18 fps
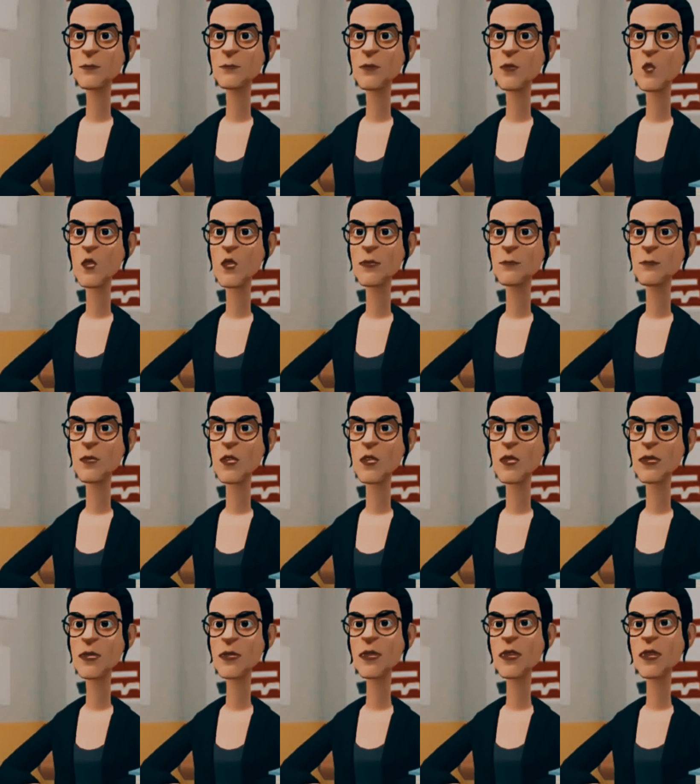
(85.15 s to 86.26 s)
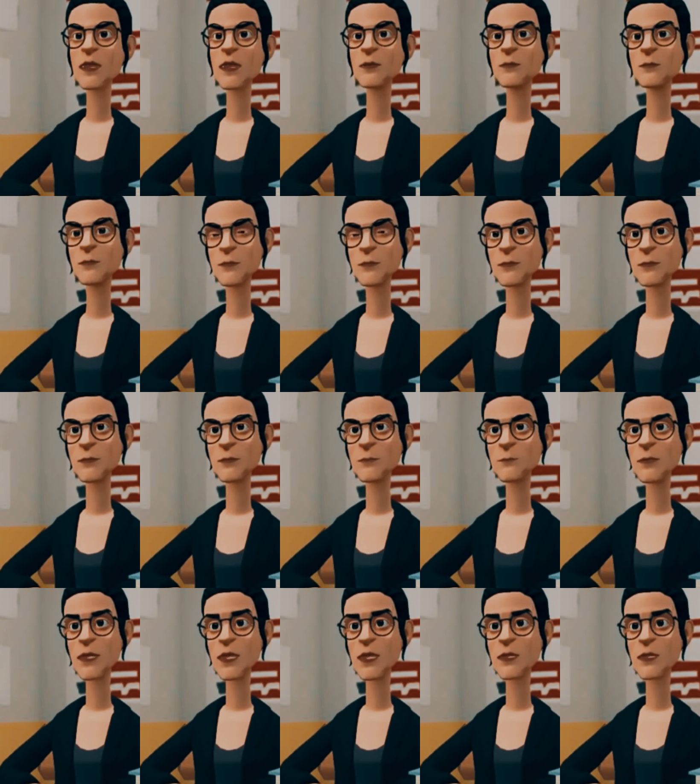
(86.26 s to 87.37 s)
Rule number nine.
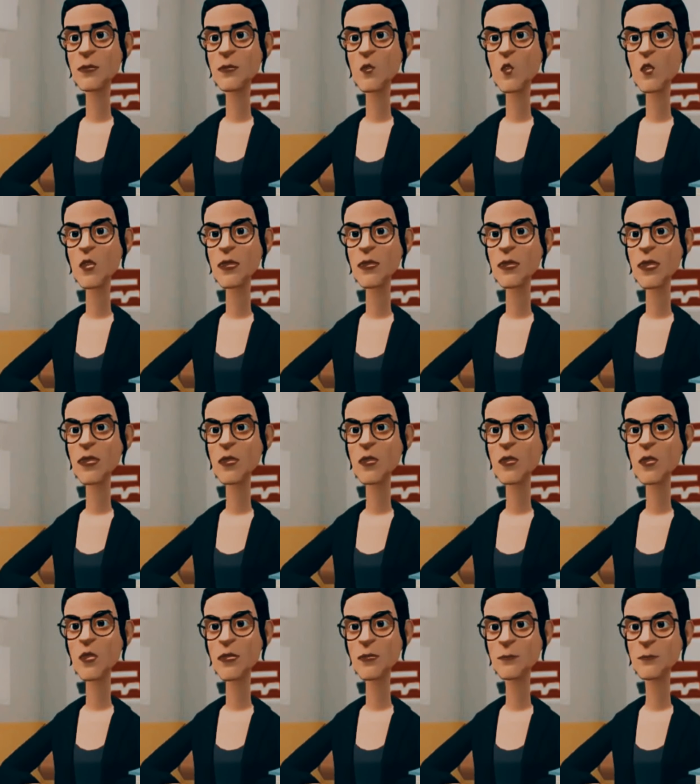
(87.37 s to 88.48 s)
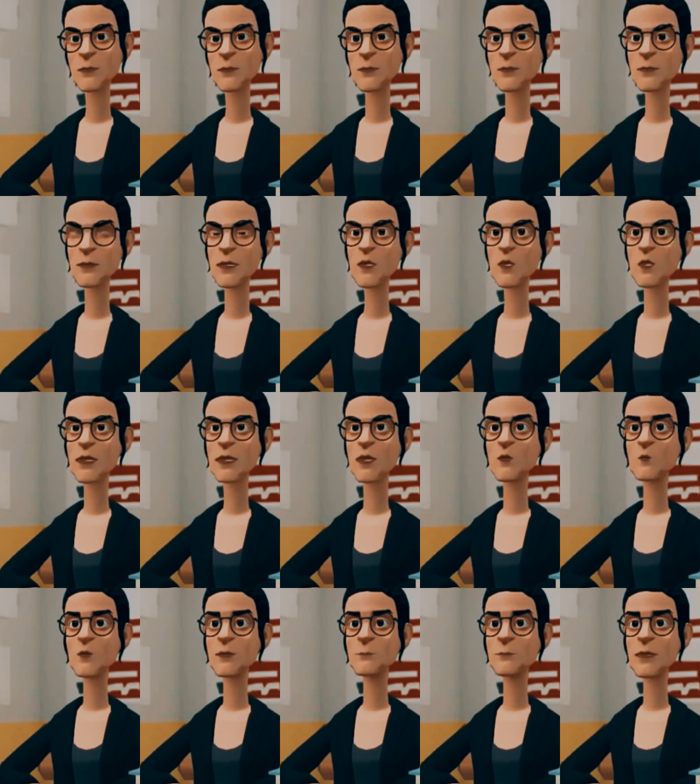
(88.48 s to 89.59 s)
Skipping. You want to learn. So
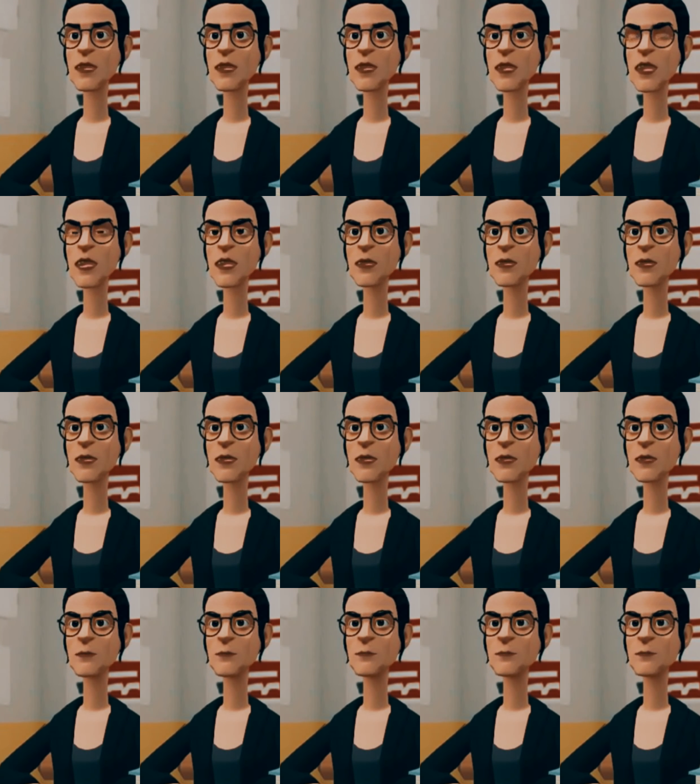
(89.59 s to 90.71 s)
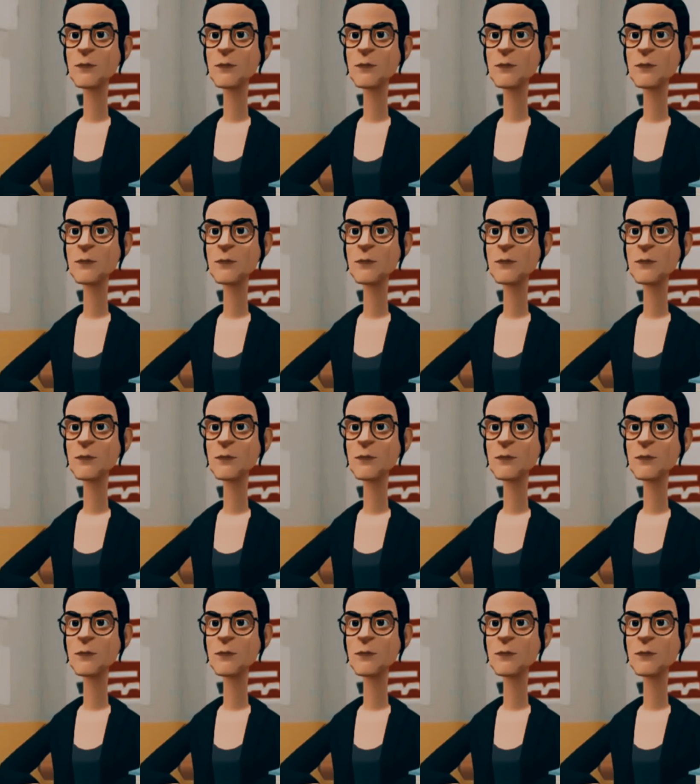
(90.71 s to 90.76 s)
don't skip any classes.